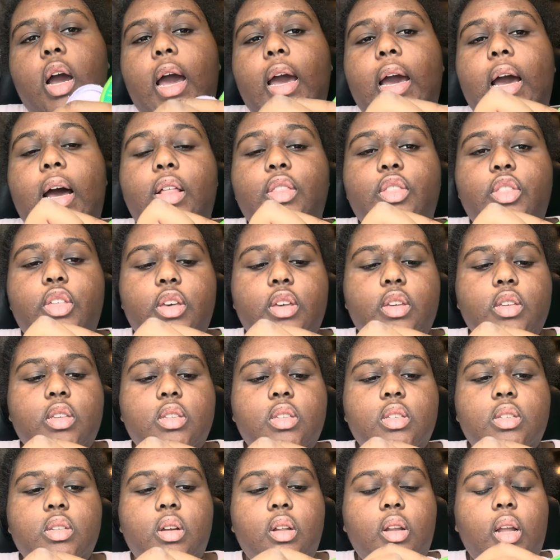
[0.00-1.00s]
I got
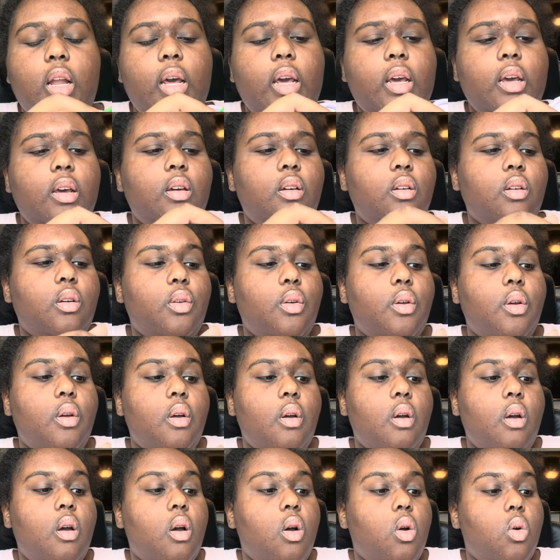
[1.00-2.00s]
this
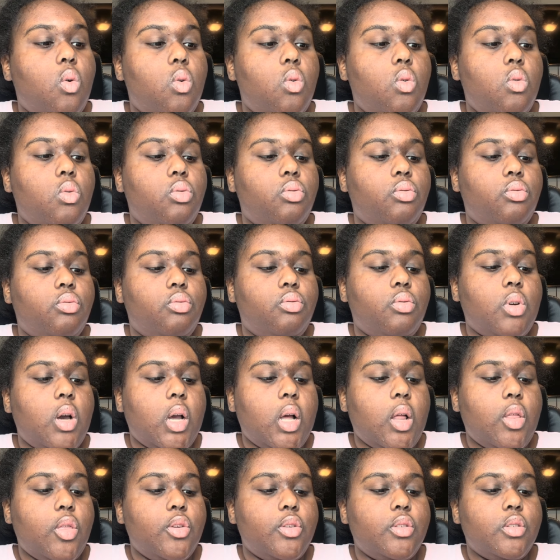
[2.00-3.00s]
I
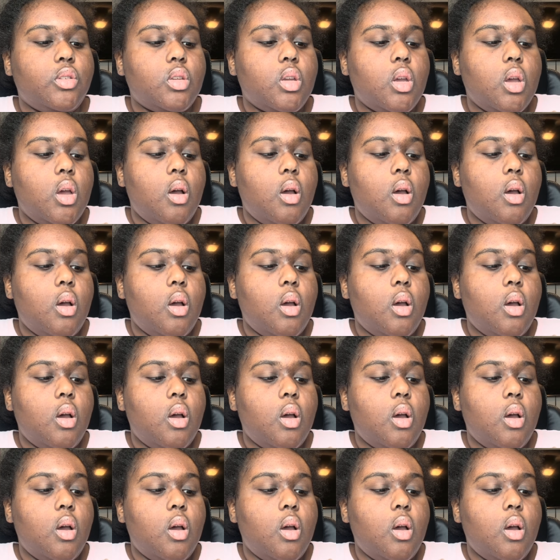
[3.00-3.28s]
got this